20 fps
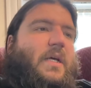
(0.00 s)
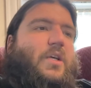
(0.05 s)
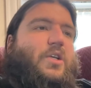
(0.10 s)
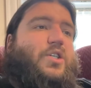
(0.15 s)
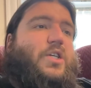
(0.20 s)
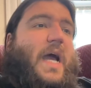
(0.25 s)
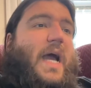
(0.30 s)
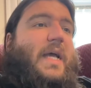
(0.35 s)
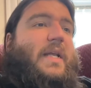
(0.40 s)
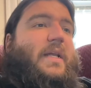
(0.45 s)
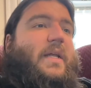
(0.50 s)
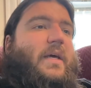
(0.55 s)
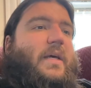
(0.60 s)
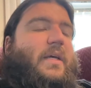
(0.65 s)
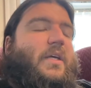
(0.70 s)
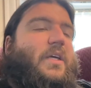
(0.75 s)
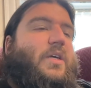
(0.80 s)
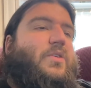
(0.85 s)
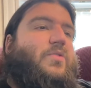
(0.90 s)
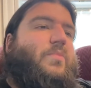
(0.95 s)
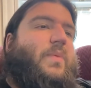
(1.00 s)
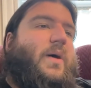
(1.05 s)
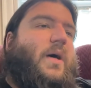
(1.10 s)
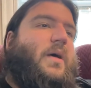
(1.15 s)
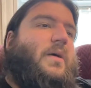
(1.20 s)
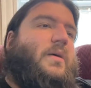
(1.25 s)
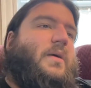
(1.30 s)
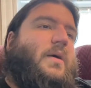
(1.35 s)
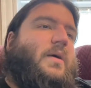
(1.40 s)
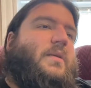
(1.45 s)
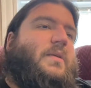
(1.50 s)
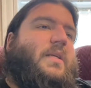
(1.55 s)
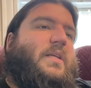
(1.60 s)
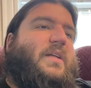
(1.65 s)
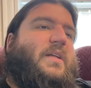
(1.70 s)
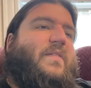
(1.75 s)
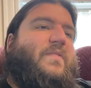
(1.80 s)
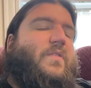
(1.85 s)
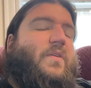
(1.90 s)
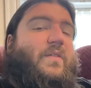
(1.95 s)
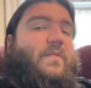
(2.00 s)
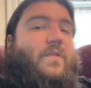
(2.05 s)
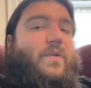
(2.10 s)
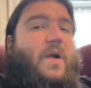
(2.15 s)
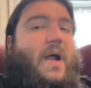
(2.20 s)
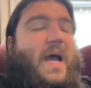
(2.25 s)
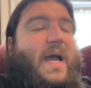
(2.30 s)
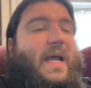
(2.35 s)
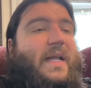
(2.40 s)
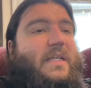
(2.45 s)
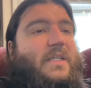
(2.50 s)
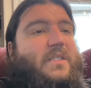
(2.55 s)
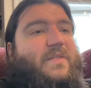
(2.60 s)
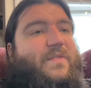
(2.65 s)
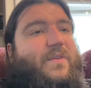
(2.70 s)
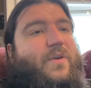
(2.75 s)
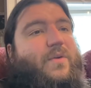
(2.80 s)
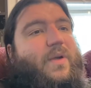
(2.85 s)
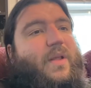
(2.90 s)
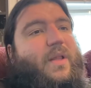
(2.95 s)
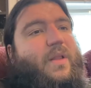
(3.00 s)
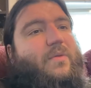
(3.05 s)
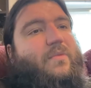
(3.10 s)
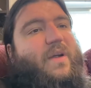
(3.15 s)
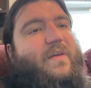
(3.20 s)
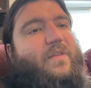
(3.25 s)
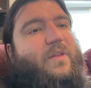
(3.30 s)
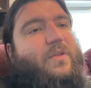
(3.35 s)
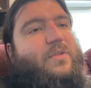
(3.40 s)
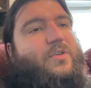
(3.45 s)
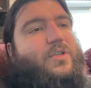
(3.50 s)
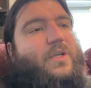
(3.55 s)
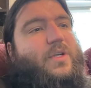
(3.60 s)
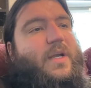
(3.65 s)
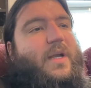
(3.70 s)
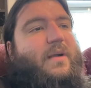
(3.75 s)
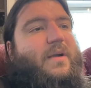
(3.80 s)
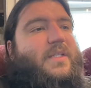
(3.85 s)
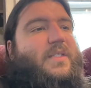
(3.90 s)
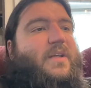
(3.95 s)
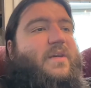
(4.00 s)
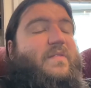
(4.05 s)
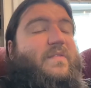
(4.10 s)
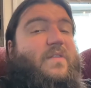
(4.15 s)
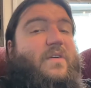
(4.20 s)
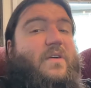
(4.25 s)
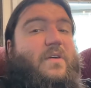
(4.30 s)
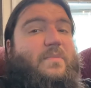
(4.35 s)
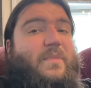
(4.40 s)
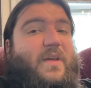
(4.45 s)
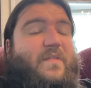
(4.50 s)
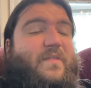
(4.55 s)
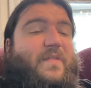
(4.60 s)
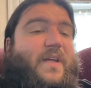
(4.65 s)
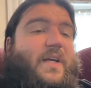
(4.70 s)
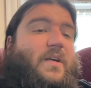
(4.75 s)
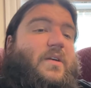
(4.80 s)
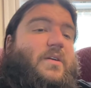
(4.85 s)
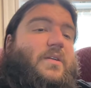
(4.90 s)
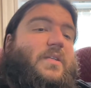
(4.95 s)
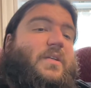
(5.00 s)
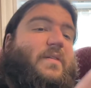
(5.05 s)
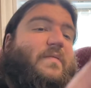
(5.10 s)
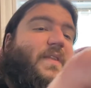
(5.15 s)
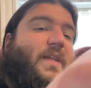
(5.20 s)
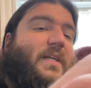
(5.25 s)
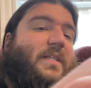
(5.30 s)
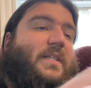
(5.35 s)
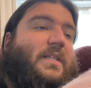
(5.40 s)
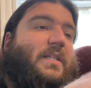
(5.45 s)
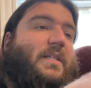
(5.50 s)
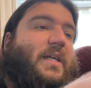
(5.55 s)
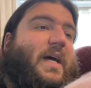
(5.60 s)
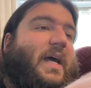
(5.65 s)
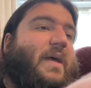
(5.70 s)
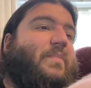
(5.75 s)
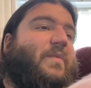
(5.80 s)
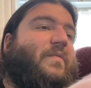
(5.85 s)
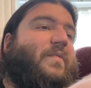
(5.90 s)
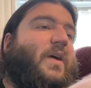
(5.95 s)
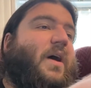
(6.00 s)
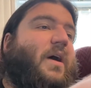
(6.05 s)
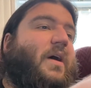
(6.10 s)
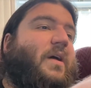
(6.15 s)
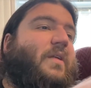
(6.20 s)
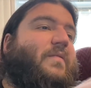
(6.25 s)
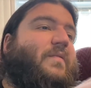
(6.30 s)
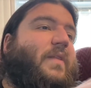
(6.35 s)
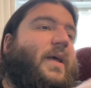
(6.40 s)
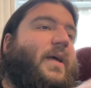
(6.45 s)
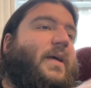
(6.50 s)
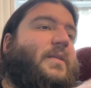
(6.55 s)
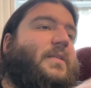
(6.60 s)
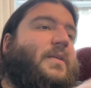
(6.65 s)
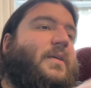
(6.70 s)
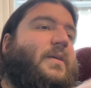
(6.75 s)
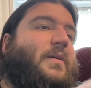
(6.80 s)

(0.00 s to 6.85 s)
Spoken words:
China and Cuba, to differing varieties of guerrilla revolutionaries, affirmed their fears of this type of conflict.